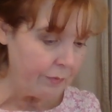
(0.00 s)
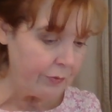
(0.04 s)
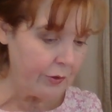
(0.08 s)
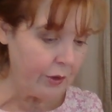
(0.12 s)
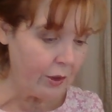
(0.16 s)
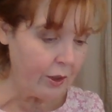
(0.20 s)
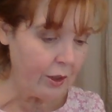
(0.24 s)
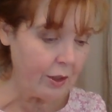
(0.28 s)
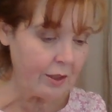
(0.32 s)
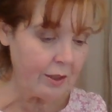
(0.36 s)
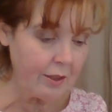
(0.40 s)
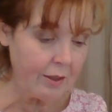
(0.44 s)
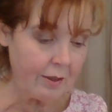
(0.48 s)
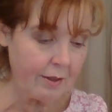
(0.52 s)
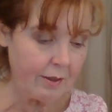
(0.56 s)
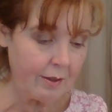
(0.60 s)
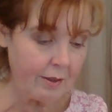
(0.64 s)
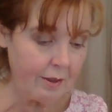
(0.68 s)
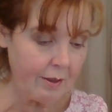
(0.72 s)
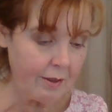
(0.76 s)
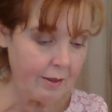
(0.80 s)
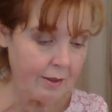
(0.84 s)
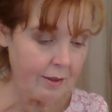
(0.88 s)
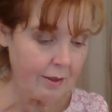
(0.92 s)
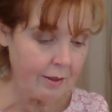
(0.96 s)
darkness
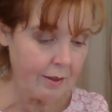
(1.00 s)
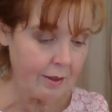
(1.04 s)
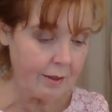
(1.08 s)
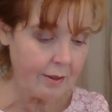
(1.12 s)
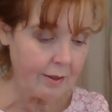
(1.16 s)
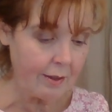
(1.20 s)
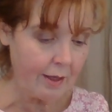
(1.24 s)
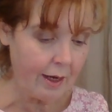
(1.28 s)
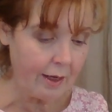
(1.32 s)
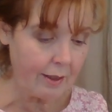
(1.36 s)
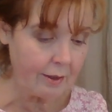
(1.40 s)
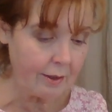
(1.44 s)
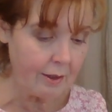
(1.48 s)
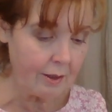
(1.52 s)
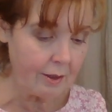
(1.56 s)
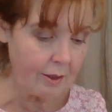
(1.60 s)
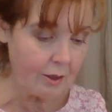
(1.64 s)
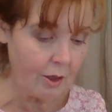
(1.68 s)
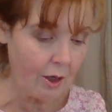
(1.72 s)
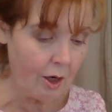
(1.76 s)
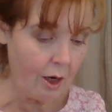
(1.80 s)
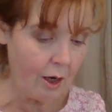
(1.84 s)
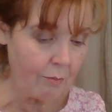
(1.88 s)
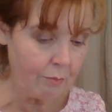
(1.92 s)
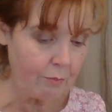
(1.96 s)
isn't exactly the
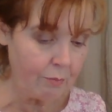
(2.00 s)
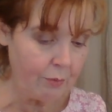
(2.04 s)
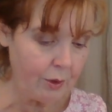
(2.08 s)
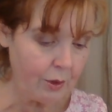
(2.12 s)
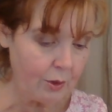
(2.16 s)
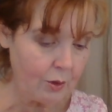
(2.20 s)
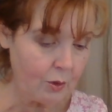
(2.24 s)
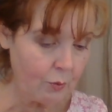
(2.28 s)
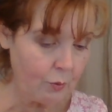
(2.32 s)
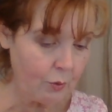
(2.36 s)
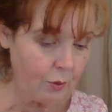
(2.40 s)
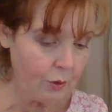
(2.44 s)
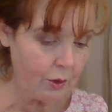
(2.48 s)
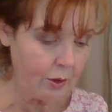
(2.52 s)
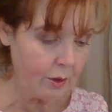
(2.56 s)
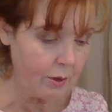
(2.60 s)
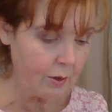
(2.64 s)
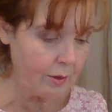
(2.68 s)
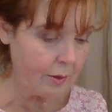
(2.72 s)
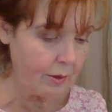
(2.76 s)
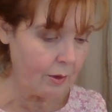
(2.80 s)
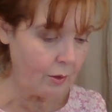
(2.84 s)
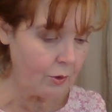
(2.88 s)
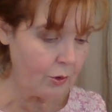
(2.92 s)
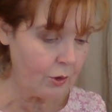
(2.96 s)
top buzzword
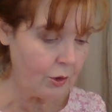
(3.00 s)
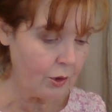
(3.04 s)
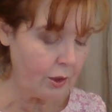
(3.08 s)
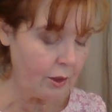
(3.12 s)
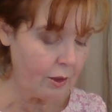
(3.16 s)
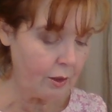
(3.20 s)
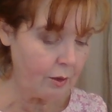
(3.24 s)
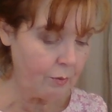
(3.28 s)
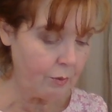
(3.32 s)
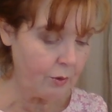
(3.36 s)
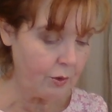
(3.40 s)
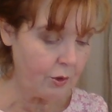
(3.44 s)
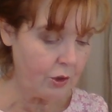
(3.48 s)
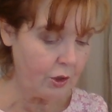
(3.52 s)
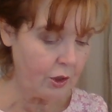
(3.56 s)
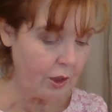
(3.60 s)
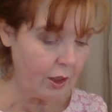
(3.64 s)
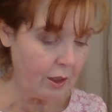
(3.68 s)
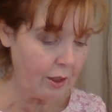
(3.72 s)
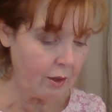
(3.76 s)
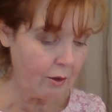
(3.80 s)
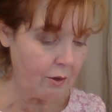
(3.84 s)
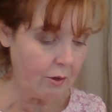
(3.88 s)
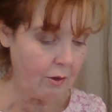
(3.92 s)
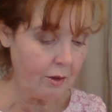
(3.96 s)
associated with
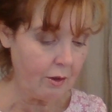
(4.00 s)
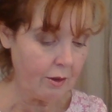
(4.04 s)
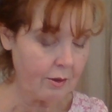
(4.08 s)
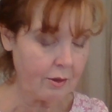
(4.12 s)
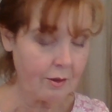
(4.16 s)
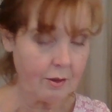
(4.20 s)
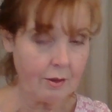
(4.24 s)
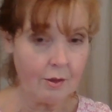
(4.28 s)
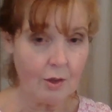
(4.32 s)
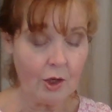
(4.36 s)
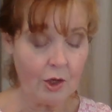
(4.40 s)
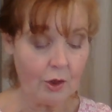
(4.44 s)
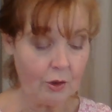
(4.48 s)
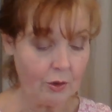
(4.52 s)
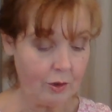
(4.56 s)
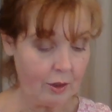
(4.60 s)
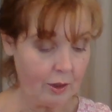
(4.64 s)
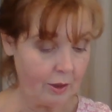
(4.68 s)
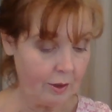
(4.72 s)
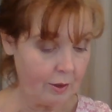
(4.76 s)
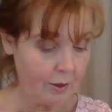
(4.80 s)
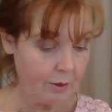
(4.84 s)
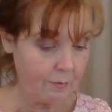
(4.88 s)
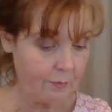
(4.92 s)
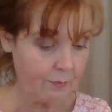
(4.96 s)
Jane Austen
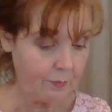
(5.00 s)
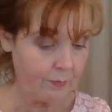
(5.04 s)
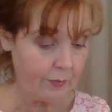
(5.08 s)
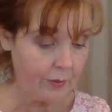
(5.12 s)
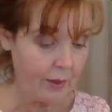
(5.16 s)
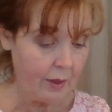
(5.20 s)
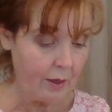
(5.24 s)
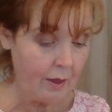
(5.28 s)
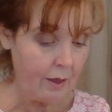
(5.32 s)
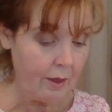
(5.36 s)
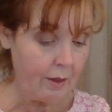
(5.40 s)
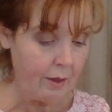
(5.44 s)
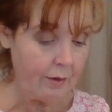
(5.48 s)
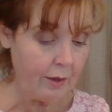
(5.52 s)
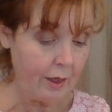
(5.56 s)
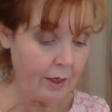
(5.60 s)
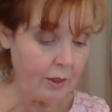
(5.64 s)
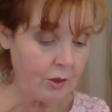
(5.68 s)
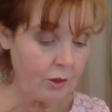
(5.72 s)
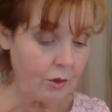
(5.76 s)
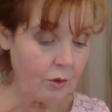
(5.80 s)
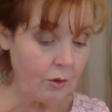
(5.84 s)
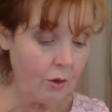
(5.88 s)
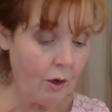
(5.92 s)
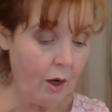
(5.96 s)
nowadays.
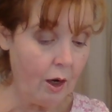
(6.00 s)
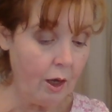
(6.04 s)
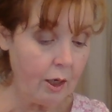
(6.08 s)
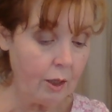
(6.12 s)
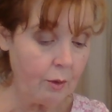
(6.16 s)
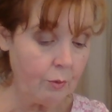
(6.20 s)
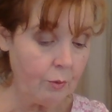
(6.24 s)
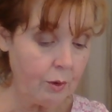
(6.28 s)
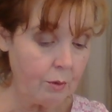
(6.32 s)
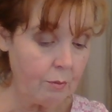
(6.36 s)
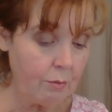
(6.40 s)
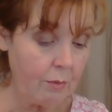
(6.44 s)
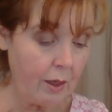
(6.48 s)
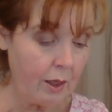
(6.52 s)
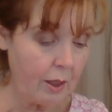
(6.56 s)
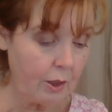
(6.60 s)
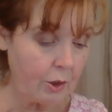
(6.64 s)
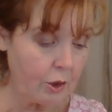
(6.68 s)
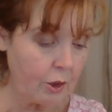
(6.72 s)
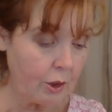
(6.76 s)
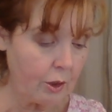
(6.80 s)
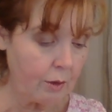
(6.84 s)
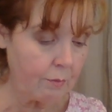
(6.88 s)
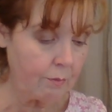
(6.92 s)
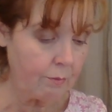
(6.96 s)
Thanks to Hollywood
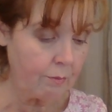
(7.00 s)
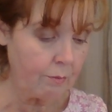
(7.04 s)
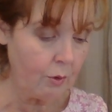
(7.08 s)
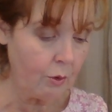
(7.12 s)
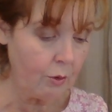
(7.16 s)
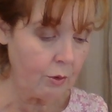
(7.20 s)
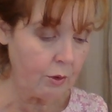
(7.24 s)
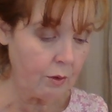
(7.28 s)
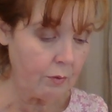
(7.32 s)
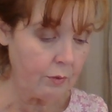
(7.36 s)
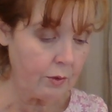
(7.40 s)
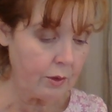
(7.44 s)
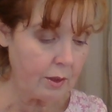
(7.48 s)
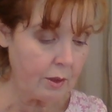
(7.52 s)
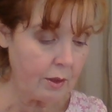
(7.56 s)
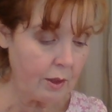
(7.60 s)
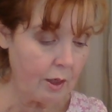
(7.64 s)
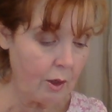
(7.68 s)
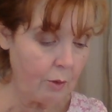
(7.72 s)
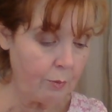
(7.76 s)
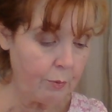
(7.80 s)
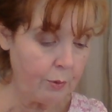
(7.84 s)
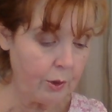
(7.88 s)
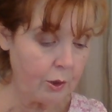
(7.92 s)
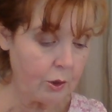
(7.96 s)
magic, most of us
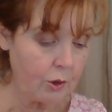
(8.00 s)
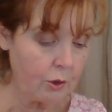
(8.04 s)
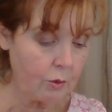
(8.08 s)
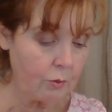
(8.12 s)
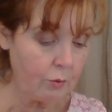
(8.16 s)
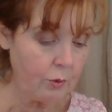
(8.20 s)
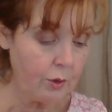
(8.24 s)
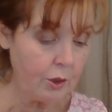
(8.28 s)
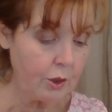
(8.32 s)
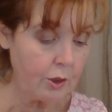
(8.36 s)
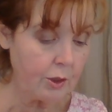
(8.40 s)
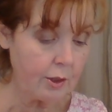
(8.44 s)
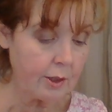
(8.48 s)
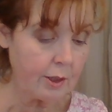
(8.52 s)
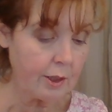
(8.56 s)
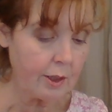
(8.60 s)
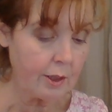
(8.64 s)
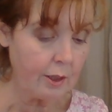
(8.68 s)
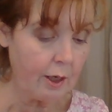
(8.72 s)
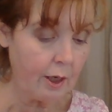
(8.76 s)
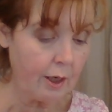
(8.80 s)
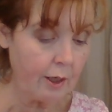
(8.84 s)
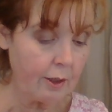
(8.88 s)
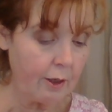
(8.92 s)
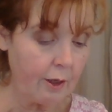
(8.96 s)
now picture Regency
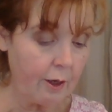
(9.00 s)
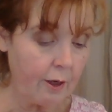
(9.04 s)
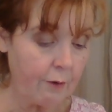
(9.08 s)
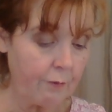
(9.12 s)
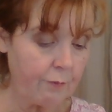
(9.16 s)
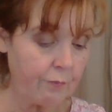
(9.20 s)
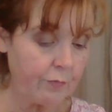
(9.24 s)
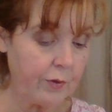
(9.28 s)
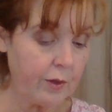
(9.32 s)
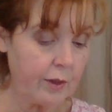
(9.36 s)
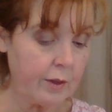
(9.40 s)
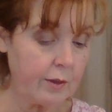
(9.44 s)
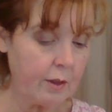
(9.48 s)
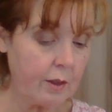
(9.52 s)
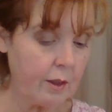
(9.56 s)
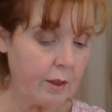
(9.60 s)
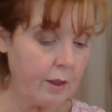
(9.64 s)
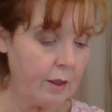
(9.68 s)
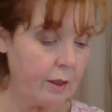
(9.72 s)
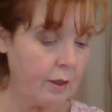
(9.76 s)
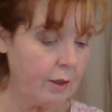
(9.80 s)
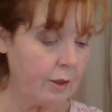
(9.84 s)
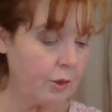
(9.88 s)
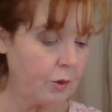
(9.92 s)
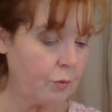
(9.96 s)
nightlife as an
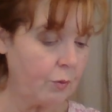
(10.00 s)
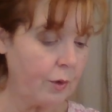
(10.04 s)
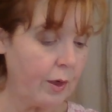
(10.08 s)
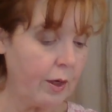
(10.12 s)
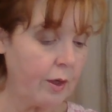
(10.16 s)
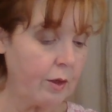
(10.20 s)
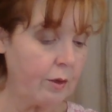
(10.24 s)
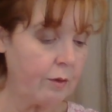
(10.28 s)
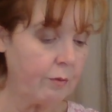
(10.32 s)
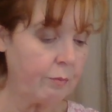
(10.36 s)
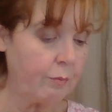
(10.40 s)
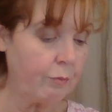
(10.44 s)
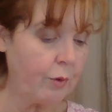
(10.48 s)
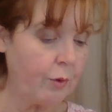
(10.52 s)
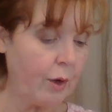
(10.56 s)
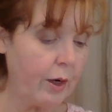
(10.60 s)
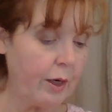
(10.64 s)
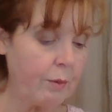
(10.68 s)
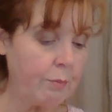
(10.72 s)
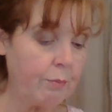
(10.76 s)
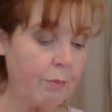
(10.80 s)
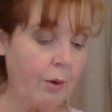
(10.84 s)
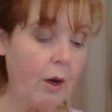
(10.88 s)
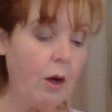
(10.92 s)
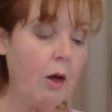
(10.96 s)
endless round of
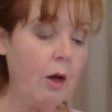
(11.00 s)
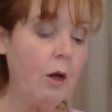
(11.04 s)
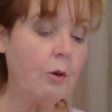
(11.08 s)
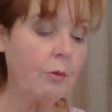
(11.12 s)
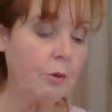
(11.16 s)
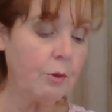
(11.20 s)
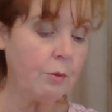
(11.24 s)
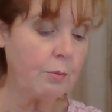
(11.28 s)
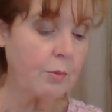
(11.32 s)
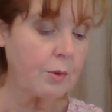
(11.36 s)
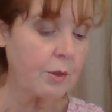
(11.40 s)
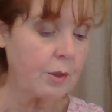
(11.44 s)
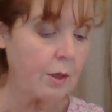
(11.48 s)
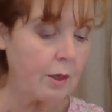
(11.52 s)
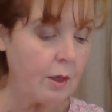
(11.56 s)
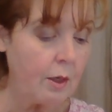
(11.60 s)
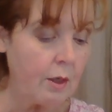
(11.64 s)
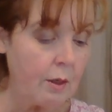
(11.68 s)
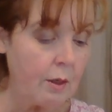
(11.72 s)
bright ballrooms,